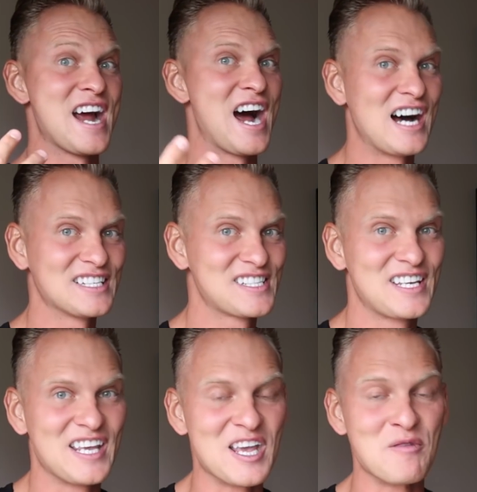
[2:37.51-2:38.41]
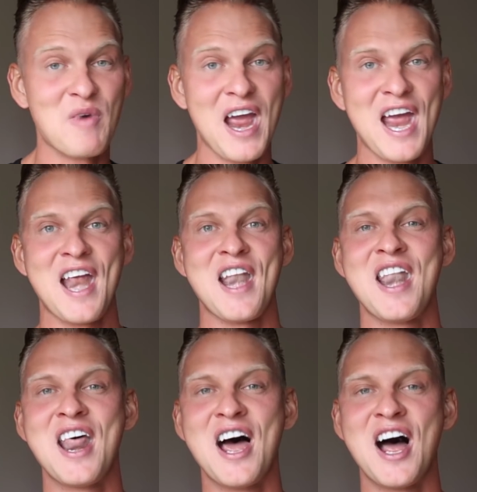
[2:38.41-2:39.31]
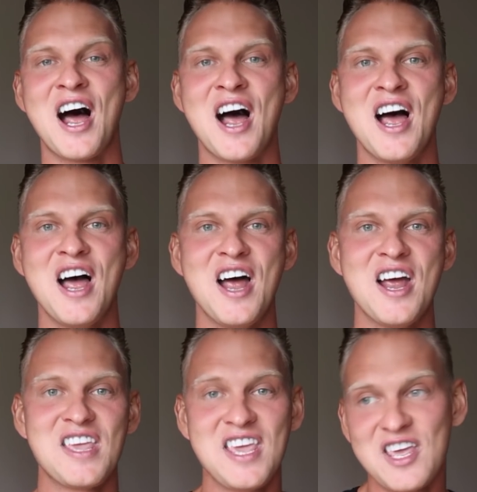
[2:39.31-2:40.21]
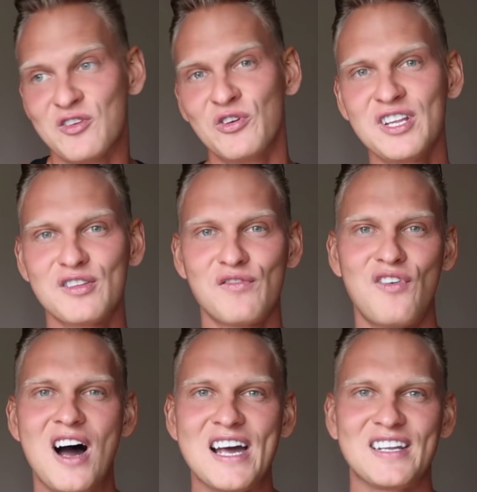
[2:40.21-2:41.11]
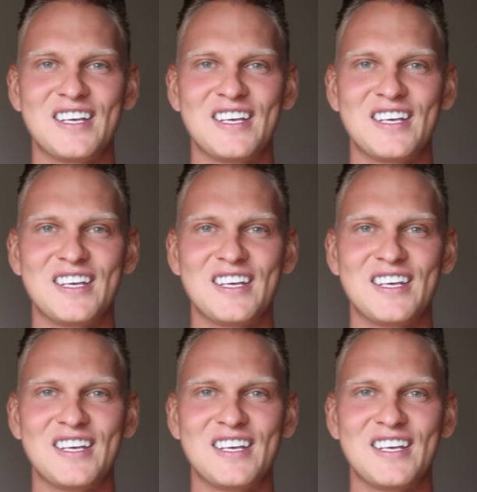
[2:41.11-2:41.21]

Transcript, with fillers: ask him and he agreed to fight.